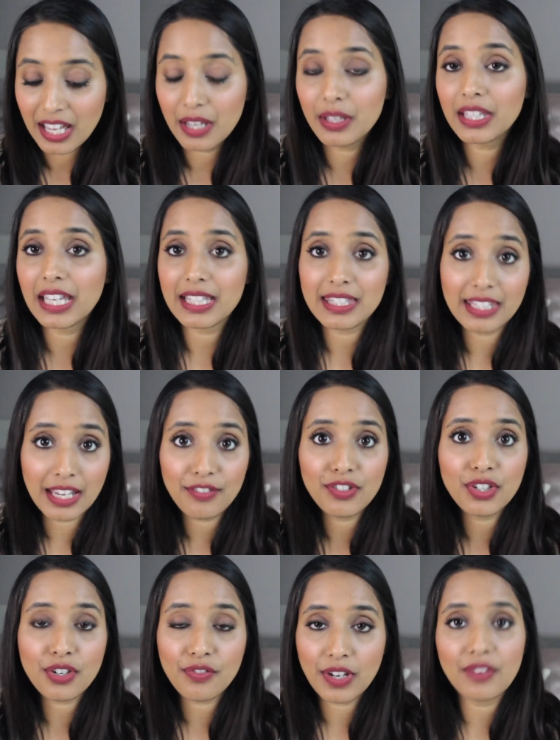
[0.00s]
It'll get saved
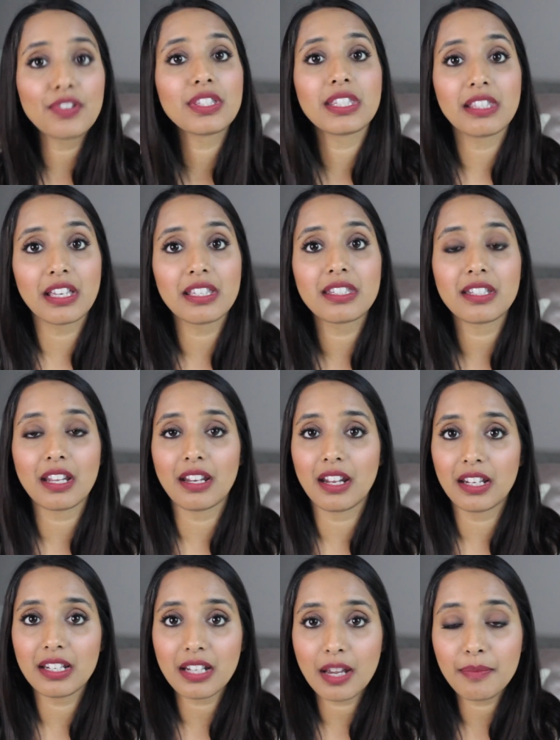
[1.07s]
to your favorites list, and
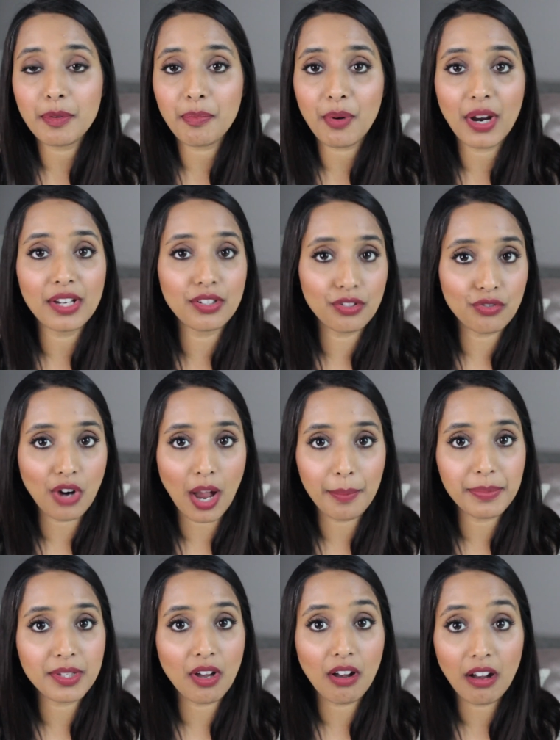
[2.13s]
anytime the price
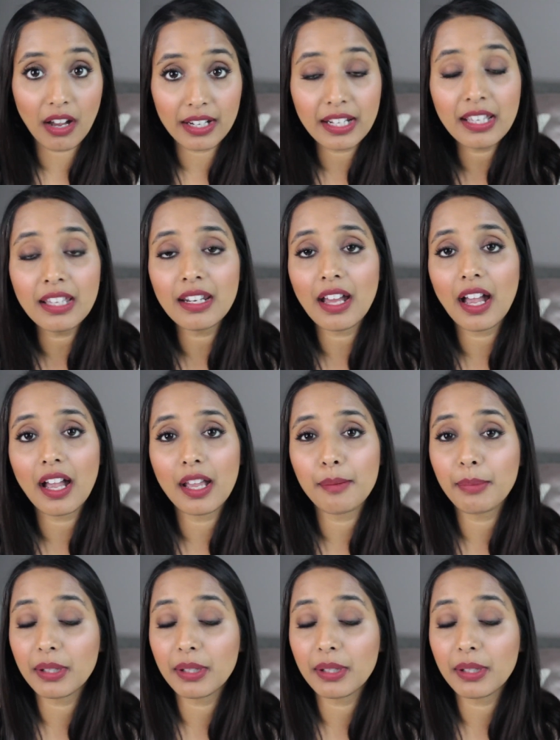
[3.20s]
drops on it, I